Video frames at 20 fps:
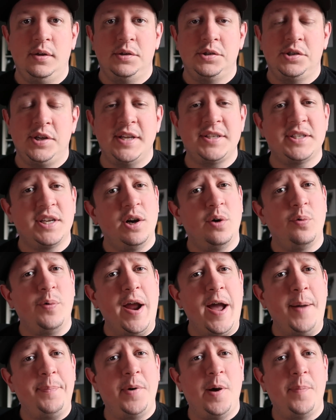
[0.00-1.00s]
So that's going to
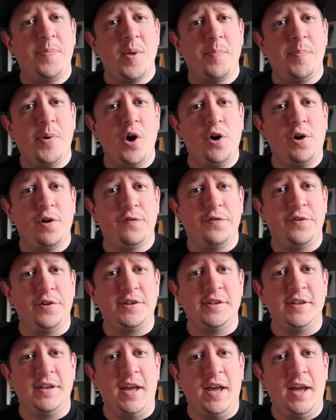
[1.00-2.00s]
wrap up the poker for
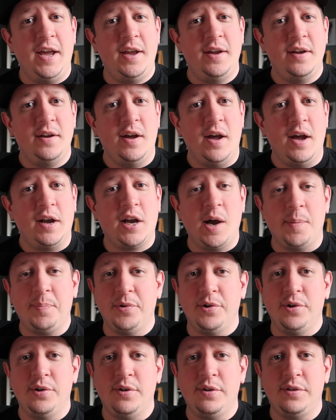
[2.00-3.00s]
today. A
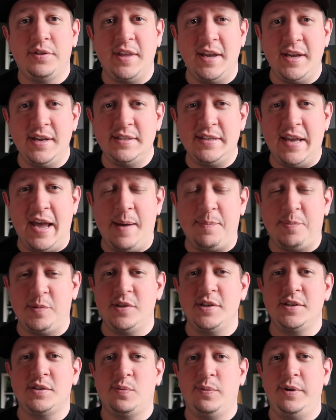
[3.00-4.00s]
couple things
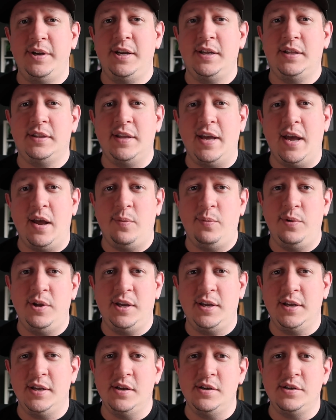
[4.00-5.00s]
happened this week that
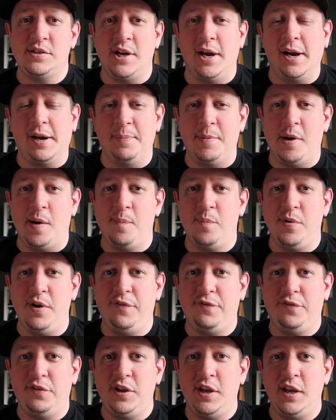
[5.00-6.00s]
we can talk about
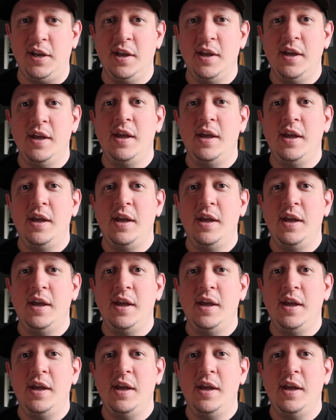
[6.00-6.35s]
briefly.